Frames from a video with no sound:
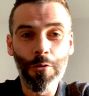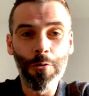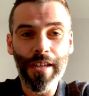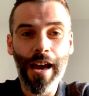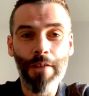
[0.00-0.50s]
you
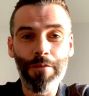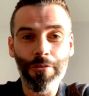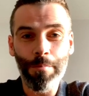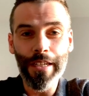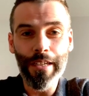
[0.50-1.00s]
know, to have
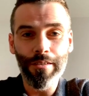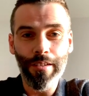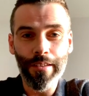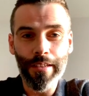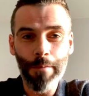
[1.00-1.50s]

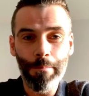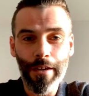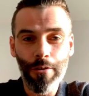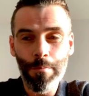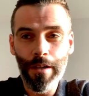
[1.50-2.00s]
experience under your belt.